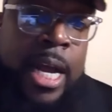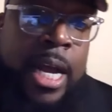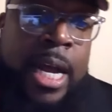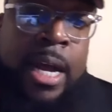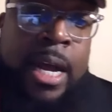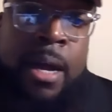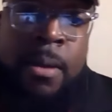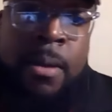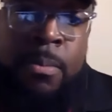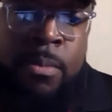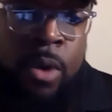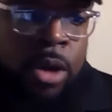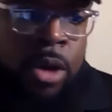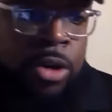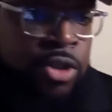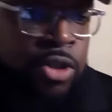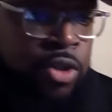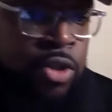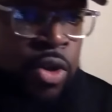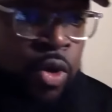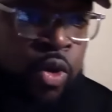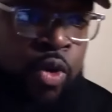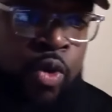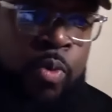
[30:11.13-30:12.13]
um, our
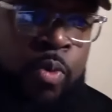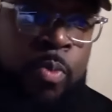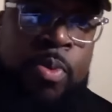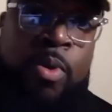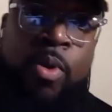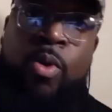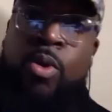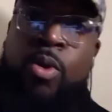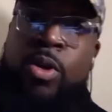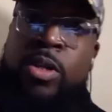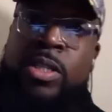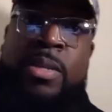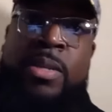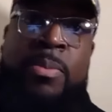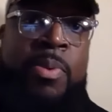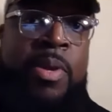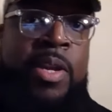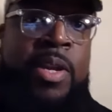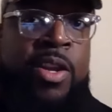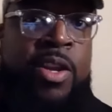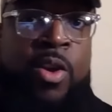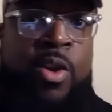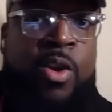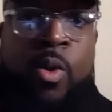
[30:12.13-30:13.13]
school boards,
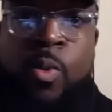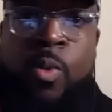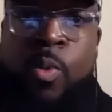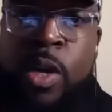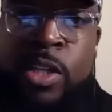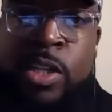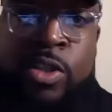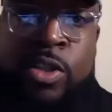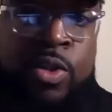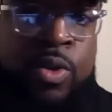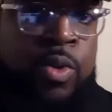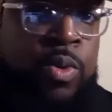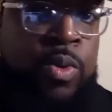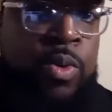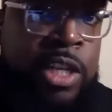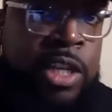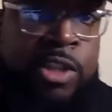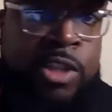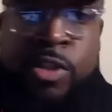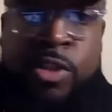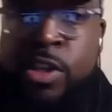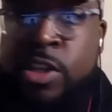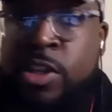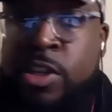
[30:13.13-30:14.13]
depending on what school
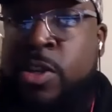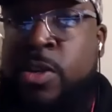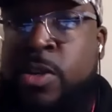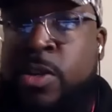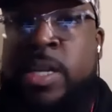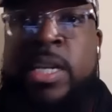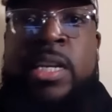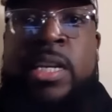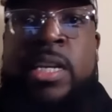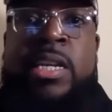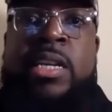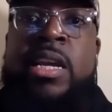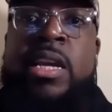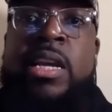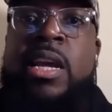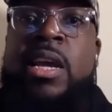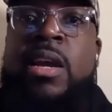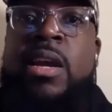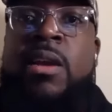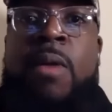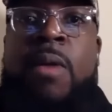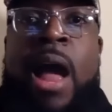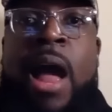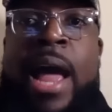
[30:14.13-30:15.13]
district you're in,
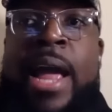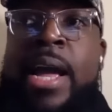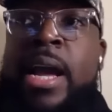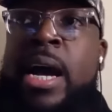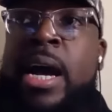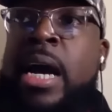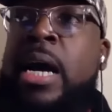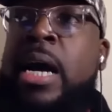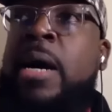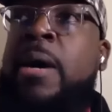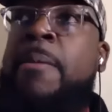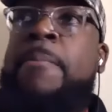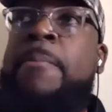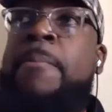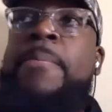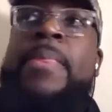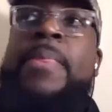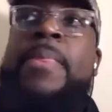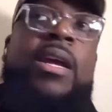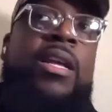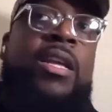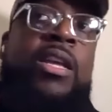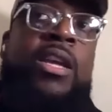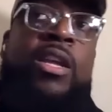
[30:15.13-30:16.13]
right? Yeah. Um,
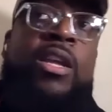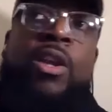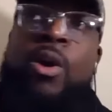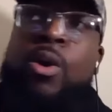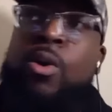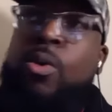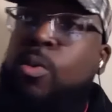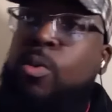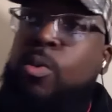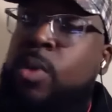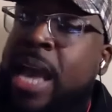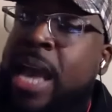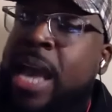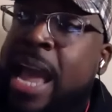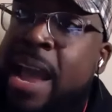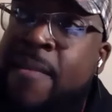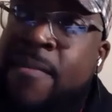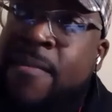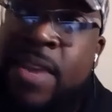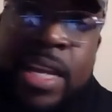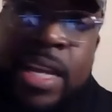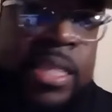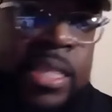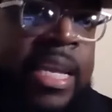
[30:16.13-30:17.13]
you know,
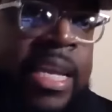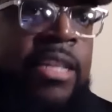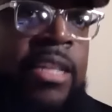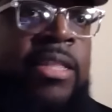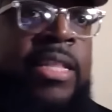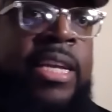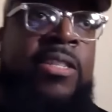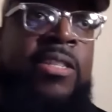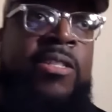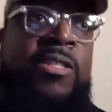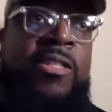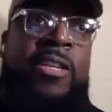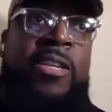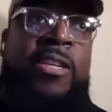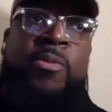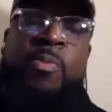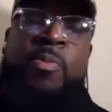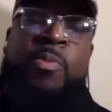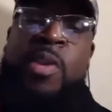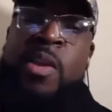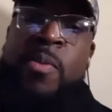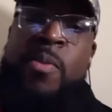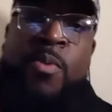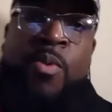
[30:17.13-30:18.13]
every there, there's there's
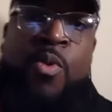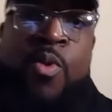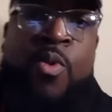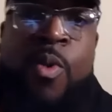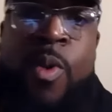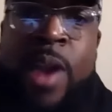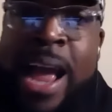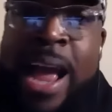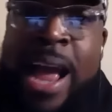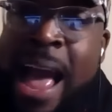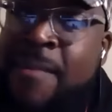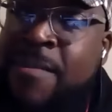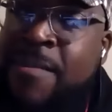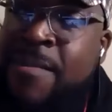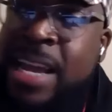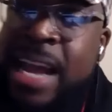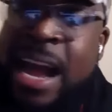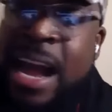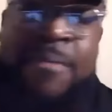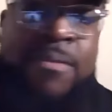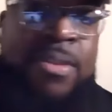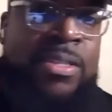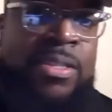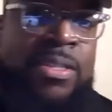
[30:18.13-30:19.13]
people who are having
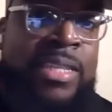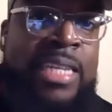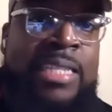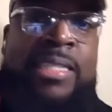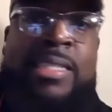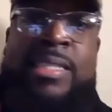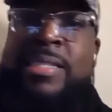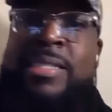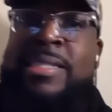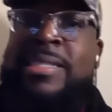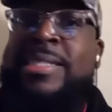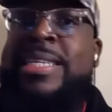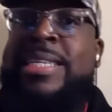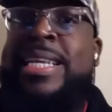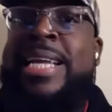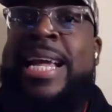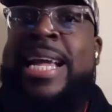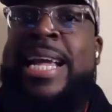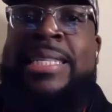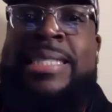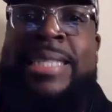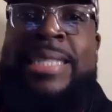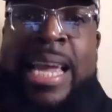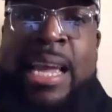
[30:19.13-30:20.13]
conversations and
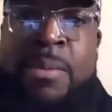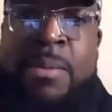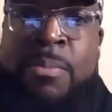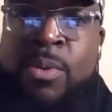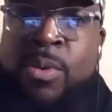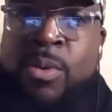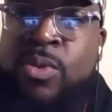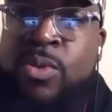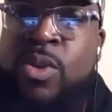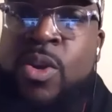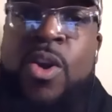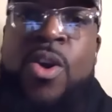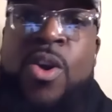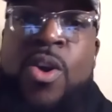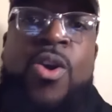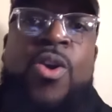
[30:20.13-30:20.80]
sitting at tables